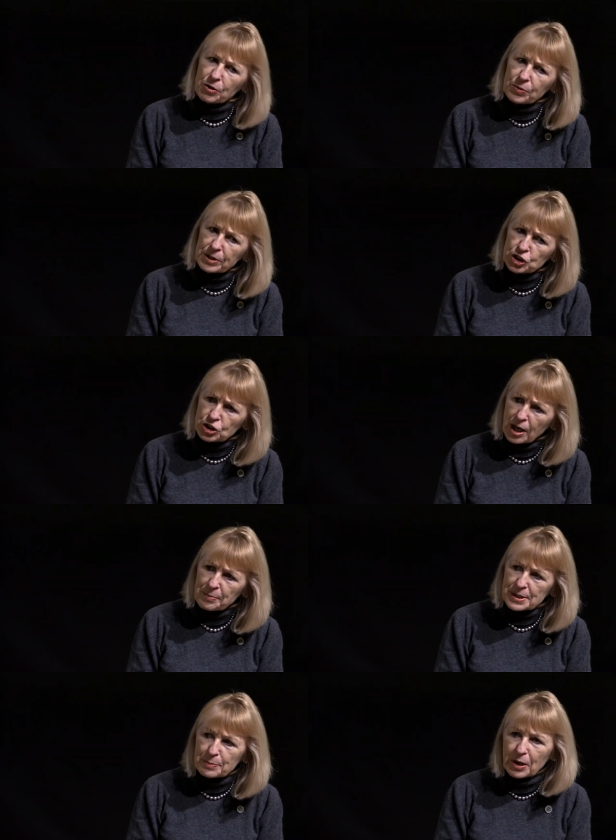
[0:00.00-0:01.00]
we shop
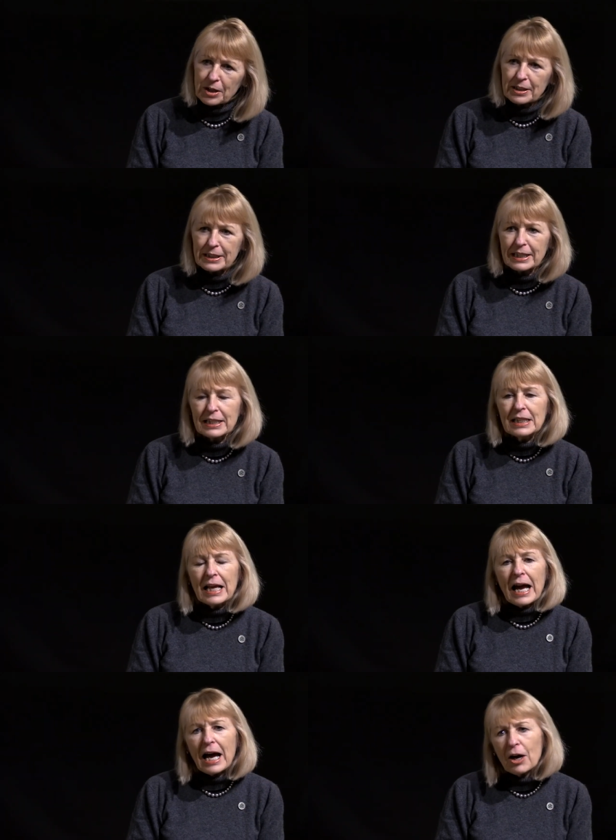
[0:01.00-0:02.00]
smartly?
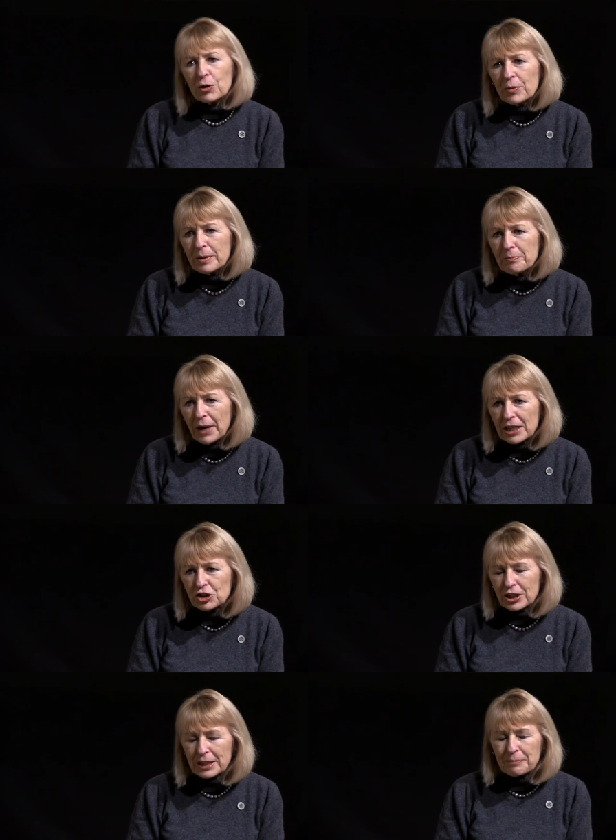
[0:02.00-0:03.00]
How do we
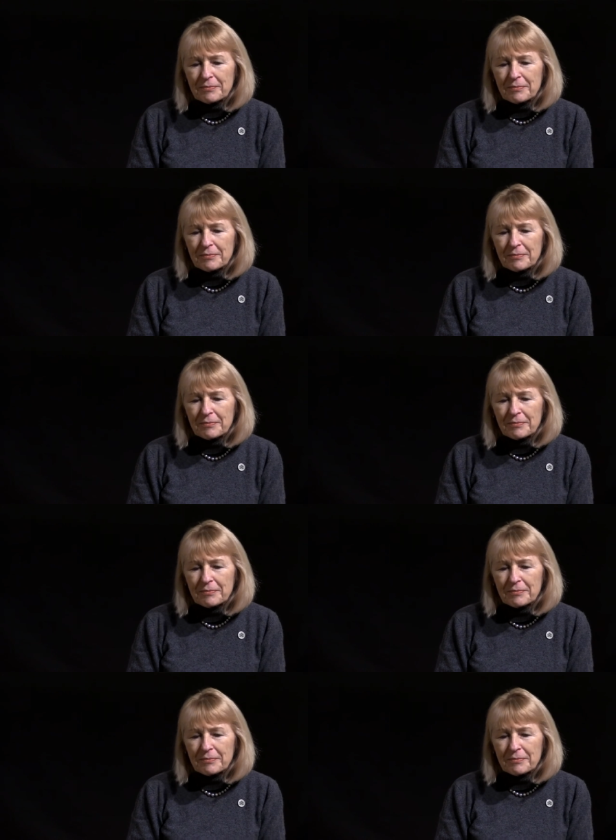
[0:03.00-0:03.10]
budget?